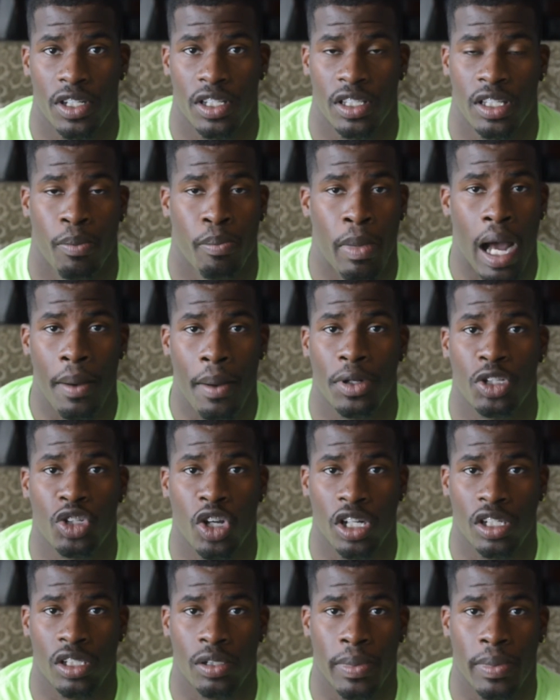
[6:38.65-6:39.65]
The Bible
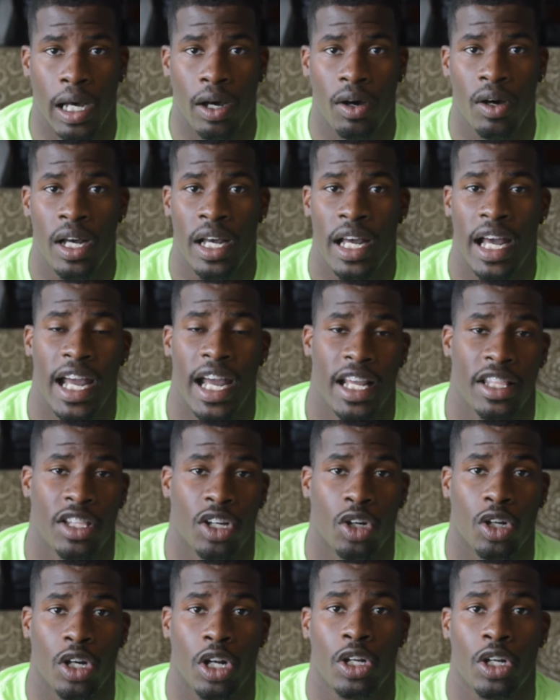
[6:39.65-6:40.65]
talks about, hey, they're
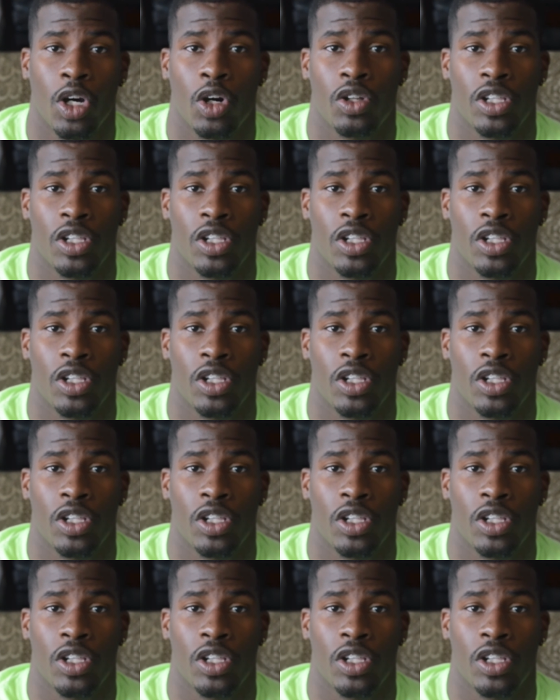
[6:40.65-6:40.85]
going to know